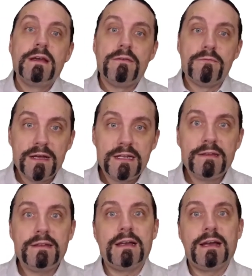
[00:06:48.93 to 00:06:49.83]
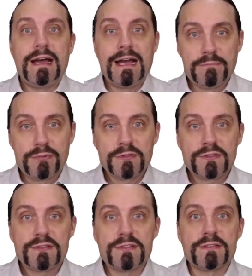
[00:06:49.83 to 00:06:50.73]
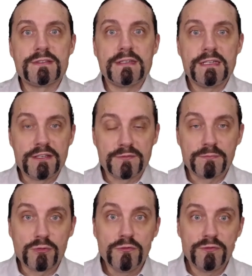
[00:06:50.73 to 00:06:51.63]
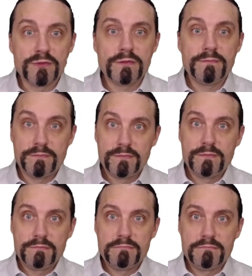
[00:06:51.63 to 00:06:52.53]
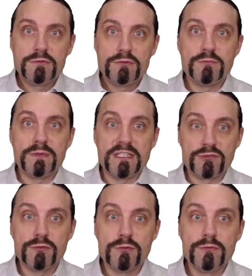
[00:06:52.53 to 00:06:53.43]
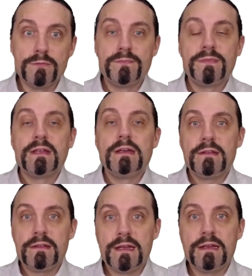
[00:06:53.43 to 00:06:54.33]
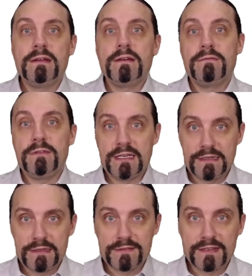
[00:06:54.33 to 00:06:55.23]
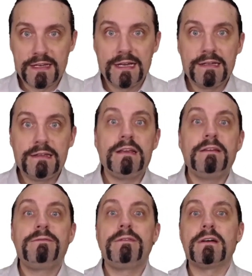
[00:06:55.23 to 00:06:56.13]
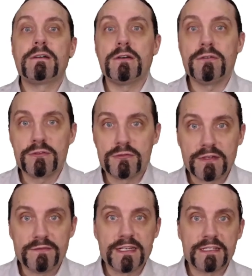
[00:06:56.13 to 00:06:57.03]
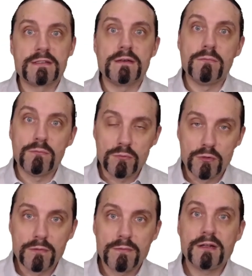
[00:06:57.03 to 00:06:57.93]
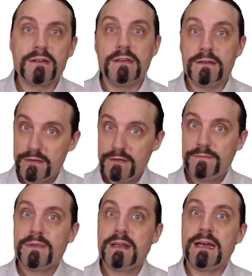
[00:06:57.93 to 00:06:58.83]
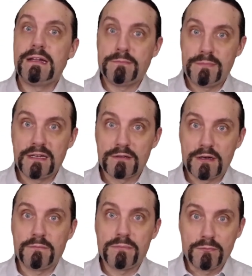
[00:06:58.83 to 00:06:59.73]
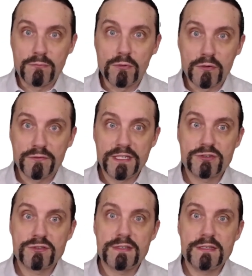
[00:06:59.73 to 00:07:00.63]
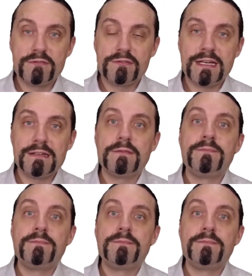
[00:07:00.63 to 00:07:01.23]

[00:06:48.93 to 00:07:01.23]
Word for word: When the hypothesis is proven to be true, then we can decide if we are going to invest more money and build up more features into that,